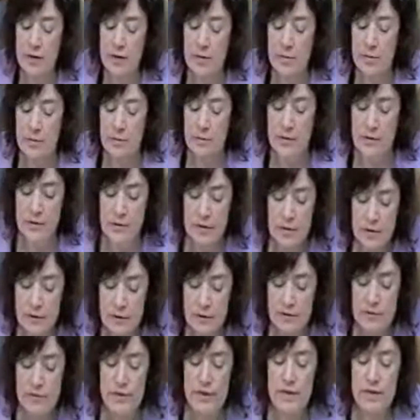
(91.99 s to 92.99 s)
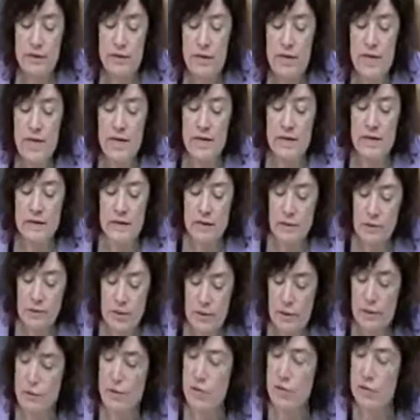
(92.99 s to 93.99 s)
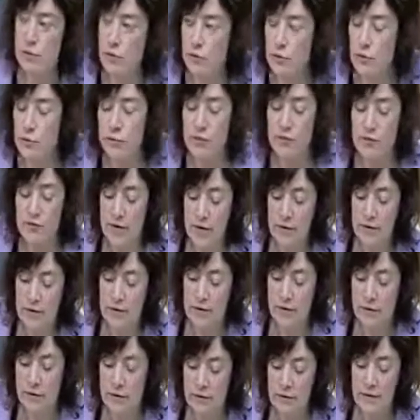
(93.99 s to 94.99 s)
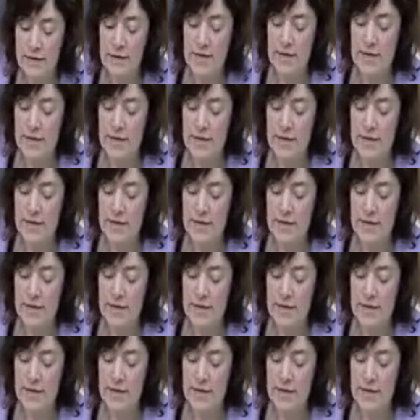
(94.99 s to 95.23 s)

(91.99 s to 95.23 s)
but we still feel that the bill does not go far enough.